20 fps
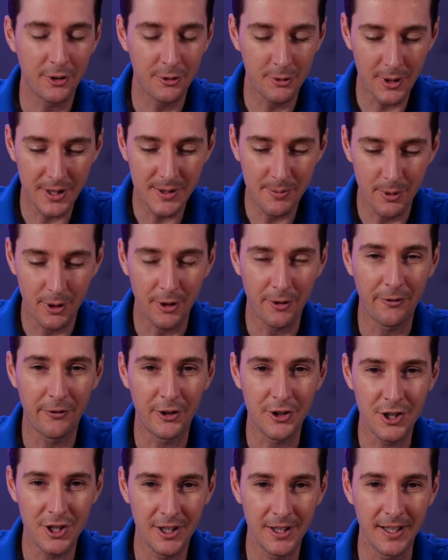fredericksburg
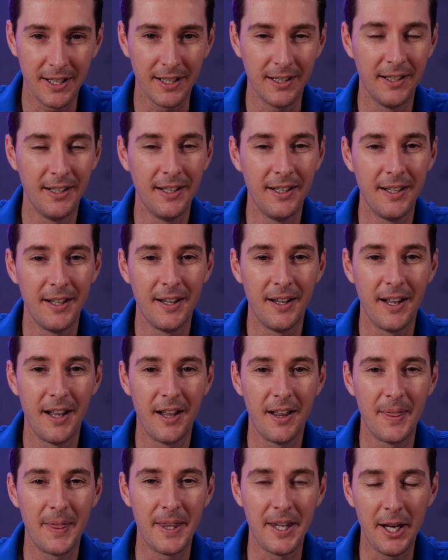virginia
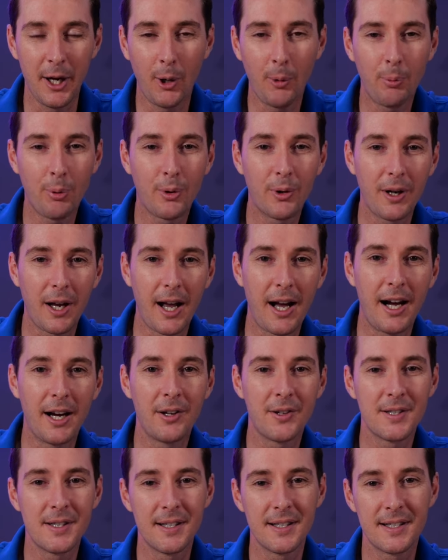the airport
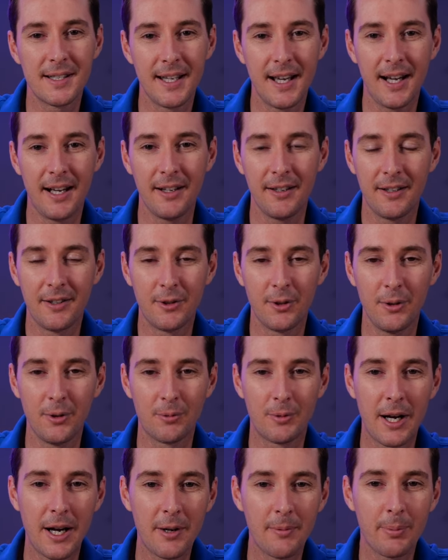hires this guy
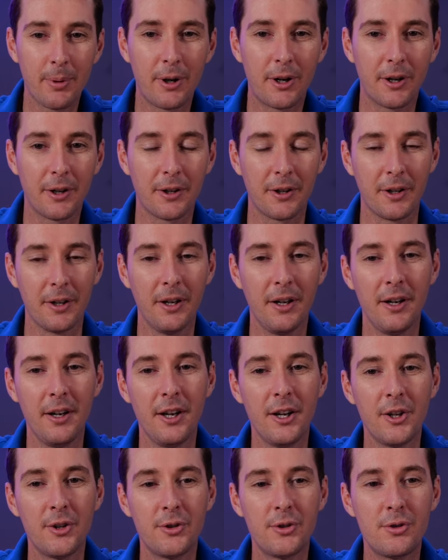called ryan parker
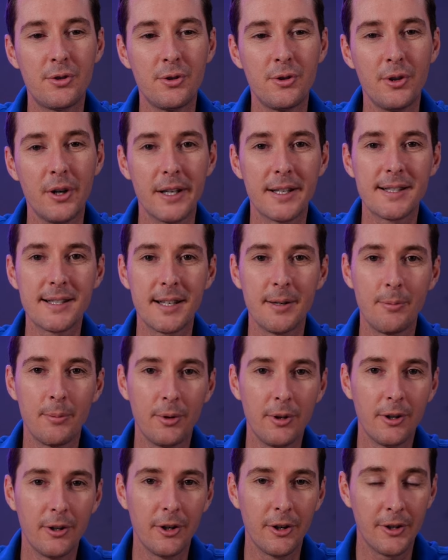to
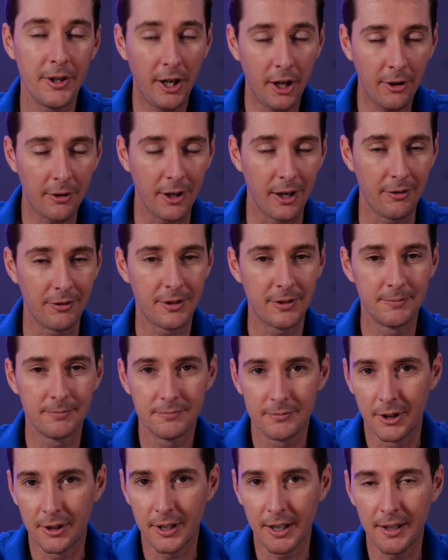assemble an aircraft
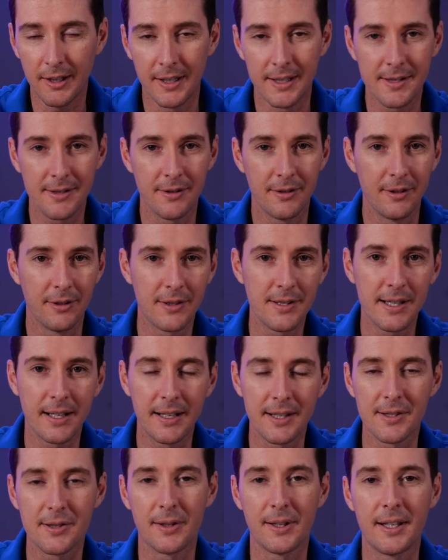okay it's a, it looks
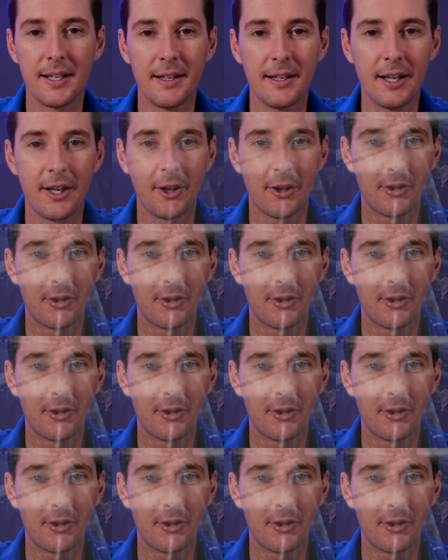like it's a kit